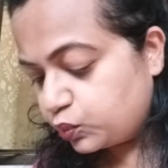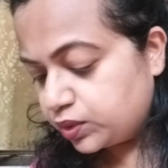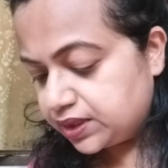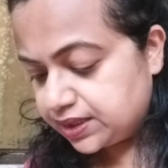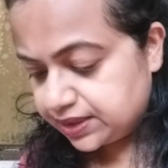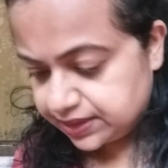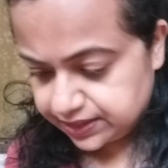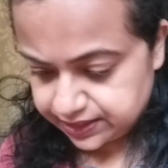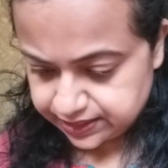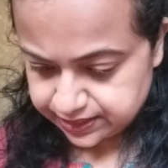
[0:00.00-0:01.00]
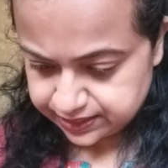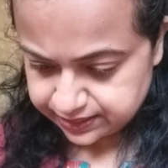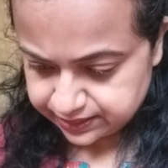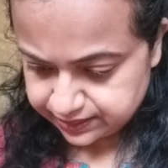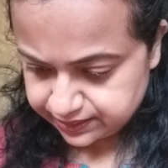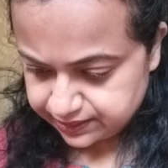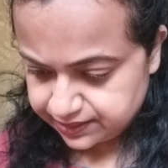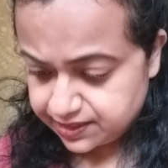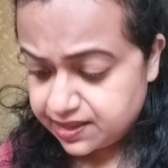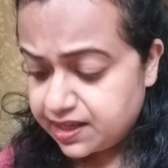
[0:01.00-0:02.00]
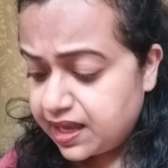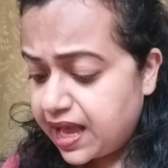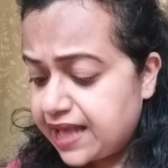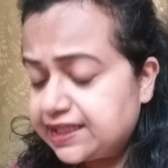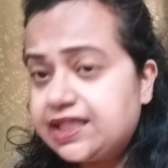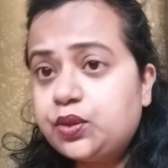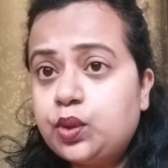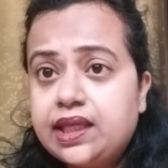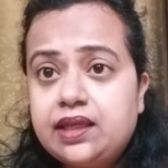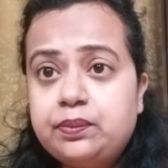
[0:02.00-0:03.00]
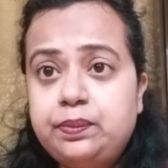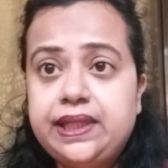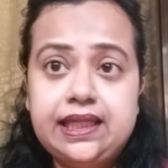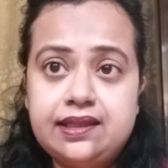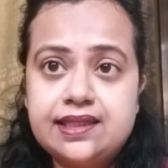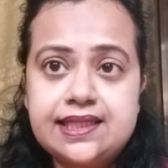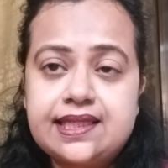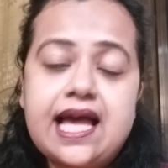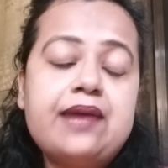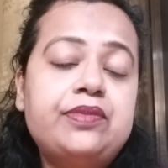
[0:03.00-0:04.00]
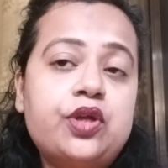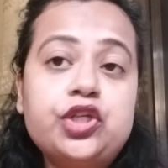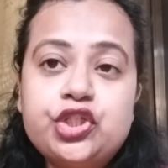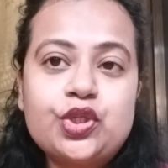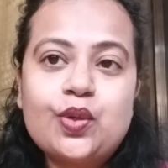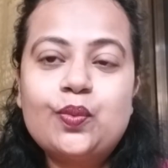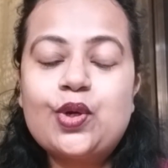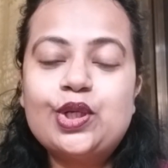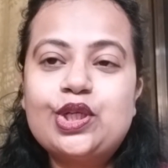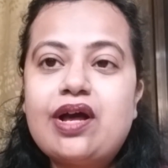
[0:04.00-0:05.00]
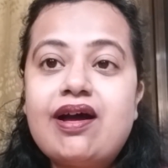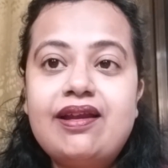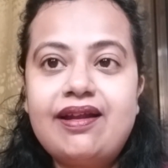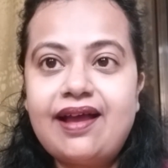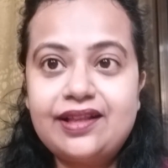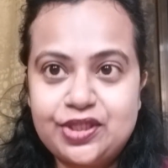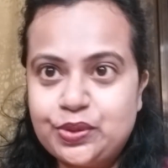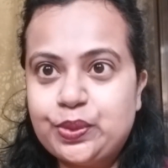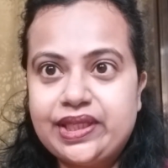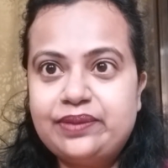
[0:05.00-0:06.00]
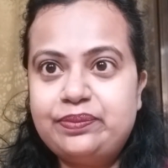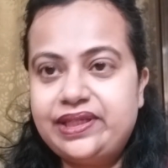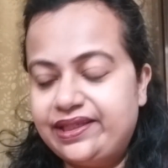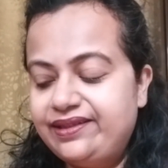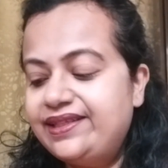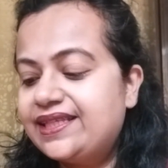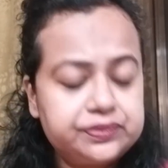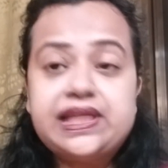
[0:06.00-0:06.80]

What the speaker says: what's this? Adzuki beans. I'm not sure what are Adzuki beans.